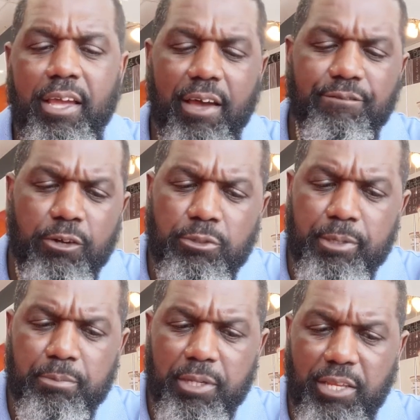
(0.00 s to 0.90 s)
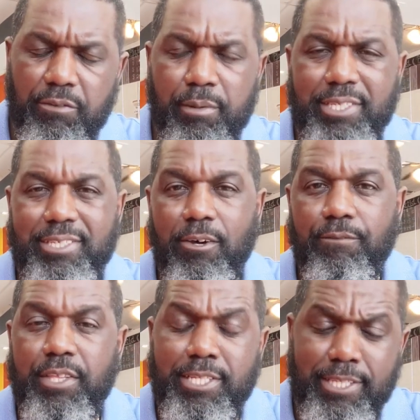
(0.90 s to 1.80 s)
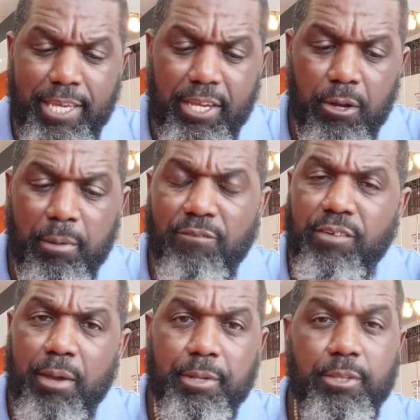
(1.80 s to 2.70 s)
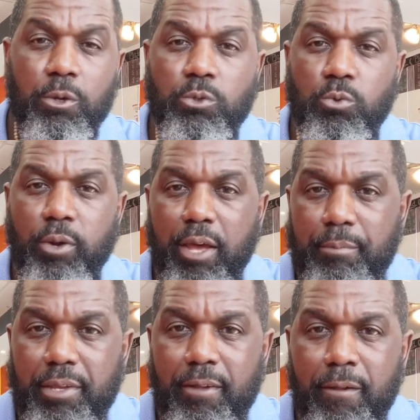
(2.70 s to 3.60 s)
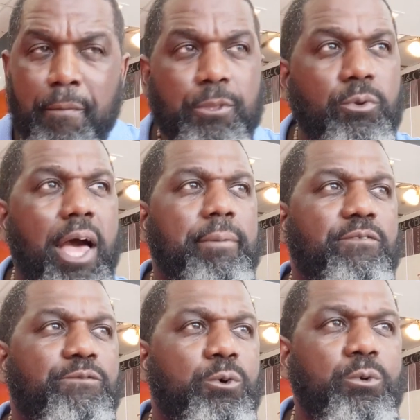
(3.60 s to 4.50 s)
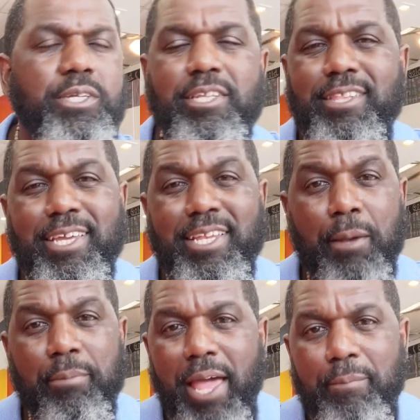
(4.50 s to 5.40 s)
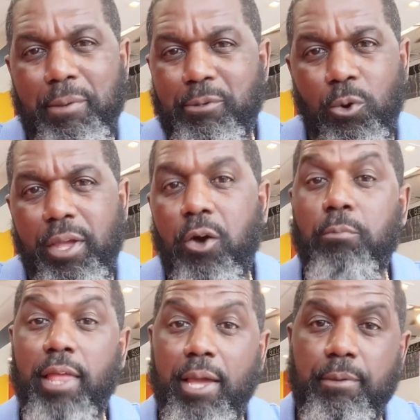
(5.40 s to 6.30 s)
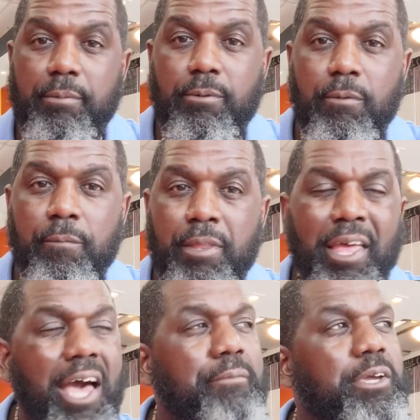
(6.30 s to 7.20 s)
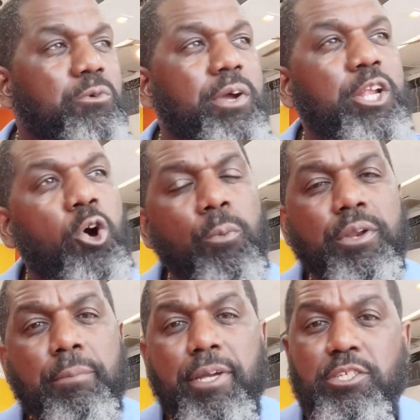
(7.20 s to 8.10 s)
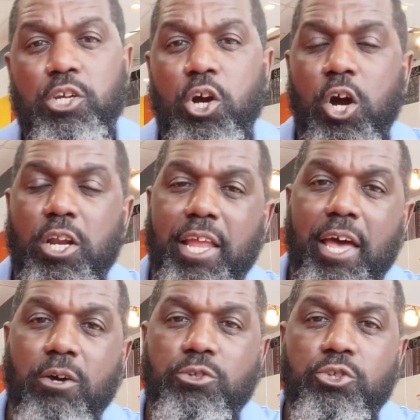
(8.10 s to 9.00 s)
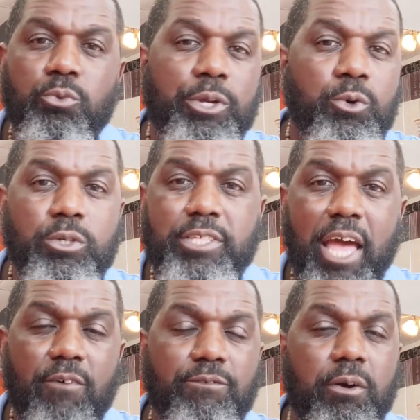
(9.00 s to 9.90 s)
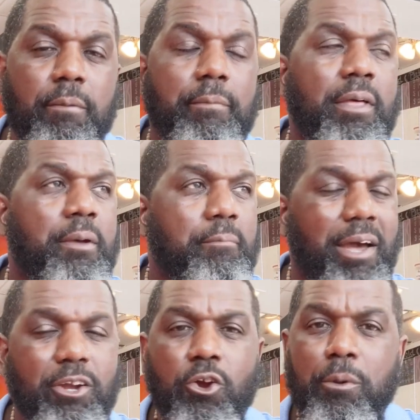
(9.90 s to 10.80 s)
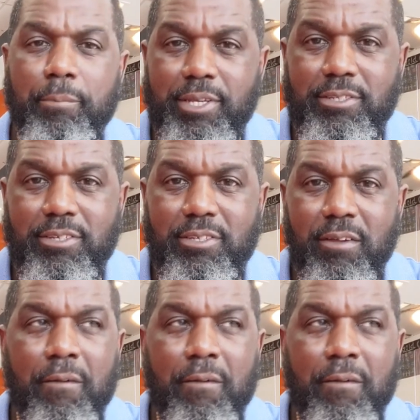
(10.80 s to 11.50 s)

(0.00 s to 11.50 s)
I first must believe in myself and then take care of my family and those around me. Do not be fooled into thinking that black people don't help black people. I'm getting ready to open up a cigar lounge three doors down from my current business.